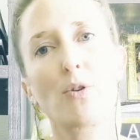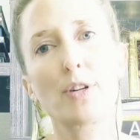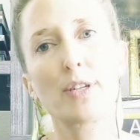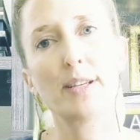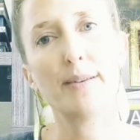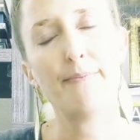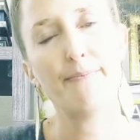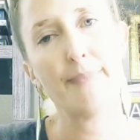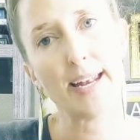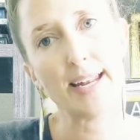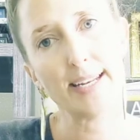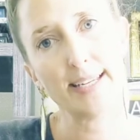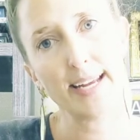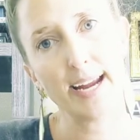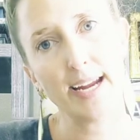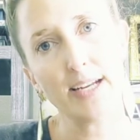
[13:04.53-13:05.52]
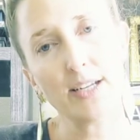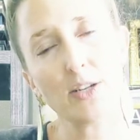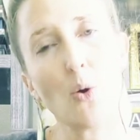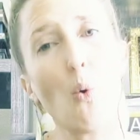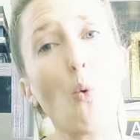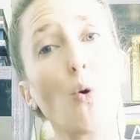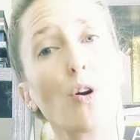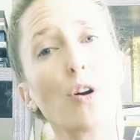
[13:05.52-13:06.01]
or to meditate,
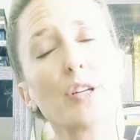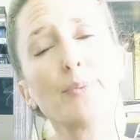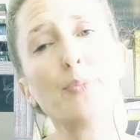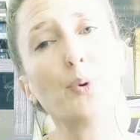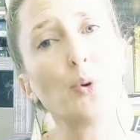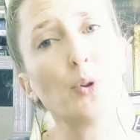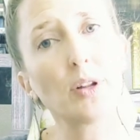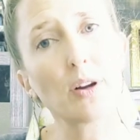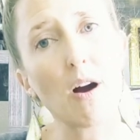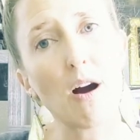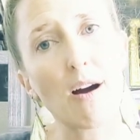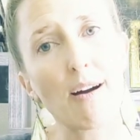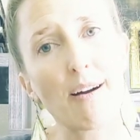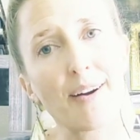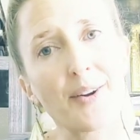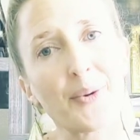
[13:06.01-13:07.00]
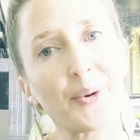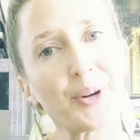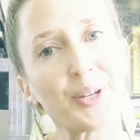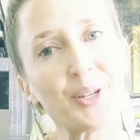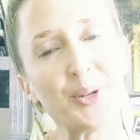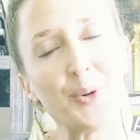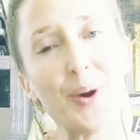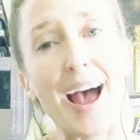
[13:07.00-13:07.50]
or to pull a card, or
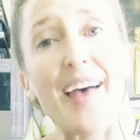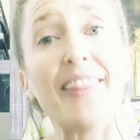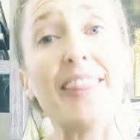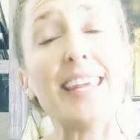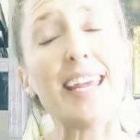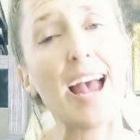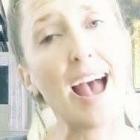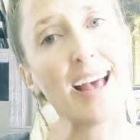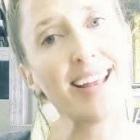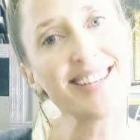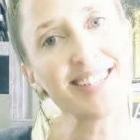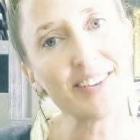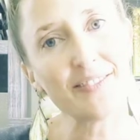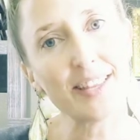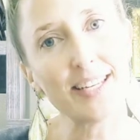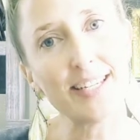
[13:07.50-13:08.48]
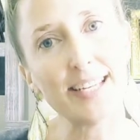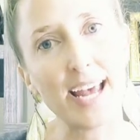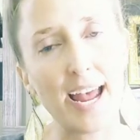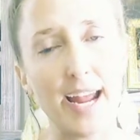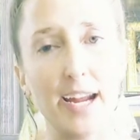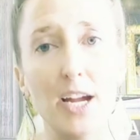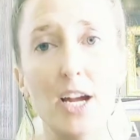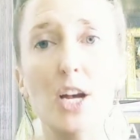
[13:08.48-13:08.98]
to, at the end of the
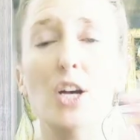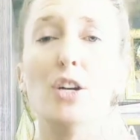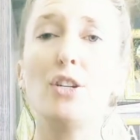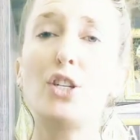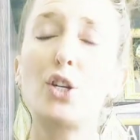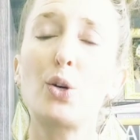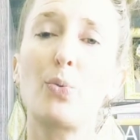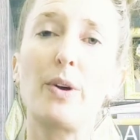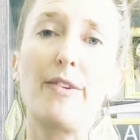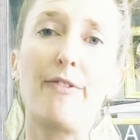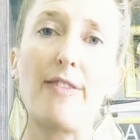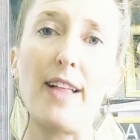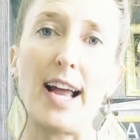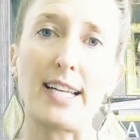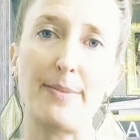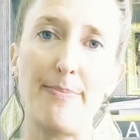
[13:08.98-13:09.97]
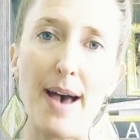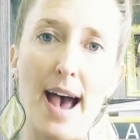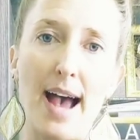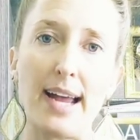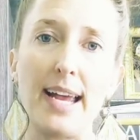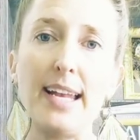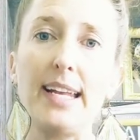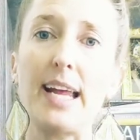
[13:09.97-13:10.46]
day, to reflect
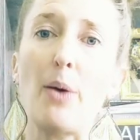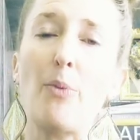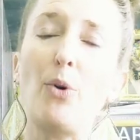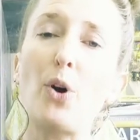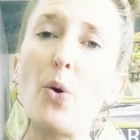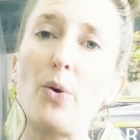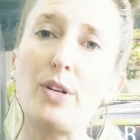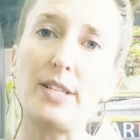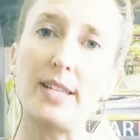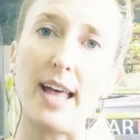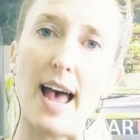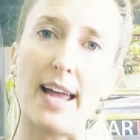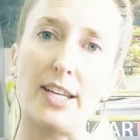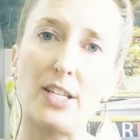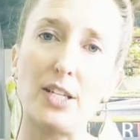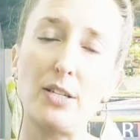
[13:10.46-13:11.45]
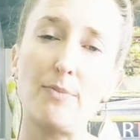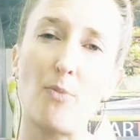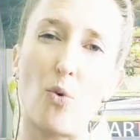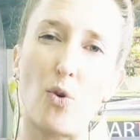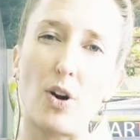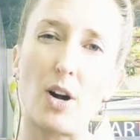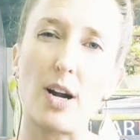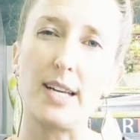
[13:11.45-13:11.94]
back. And again, we'll go into that into
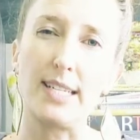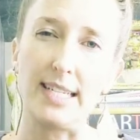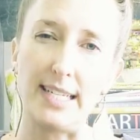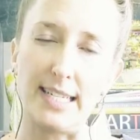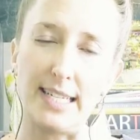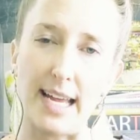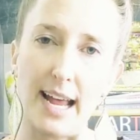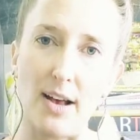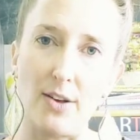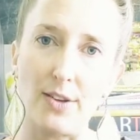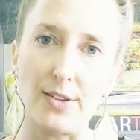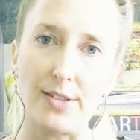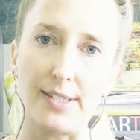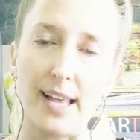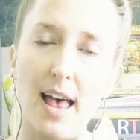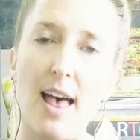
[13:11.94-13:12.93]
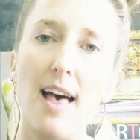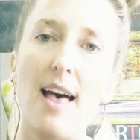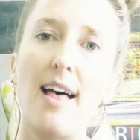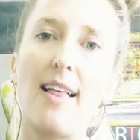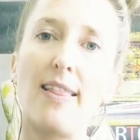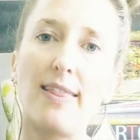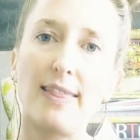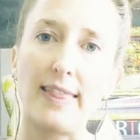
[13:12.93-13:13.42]
more details
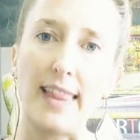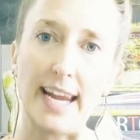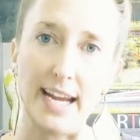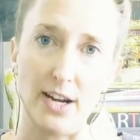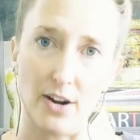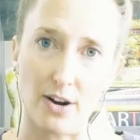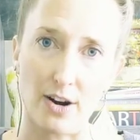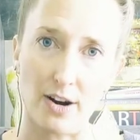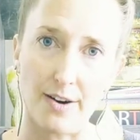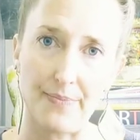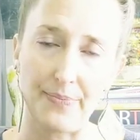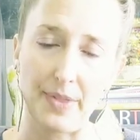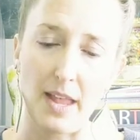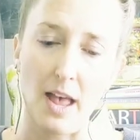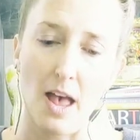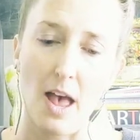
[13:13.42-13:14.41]
later.